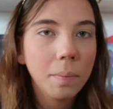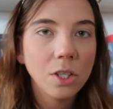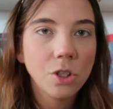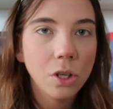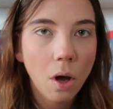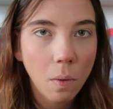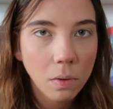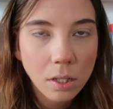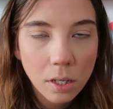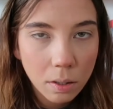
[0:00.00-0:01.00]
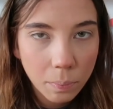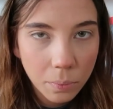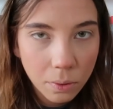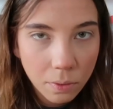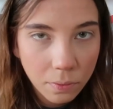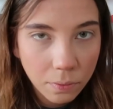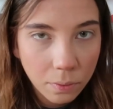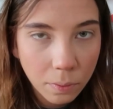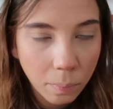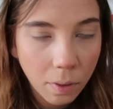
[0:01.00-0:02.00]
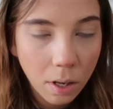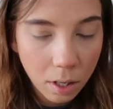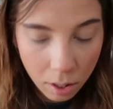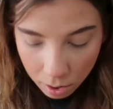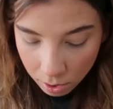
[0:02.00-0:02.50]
I mean, she always looked beautiful, but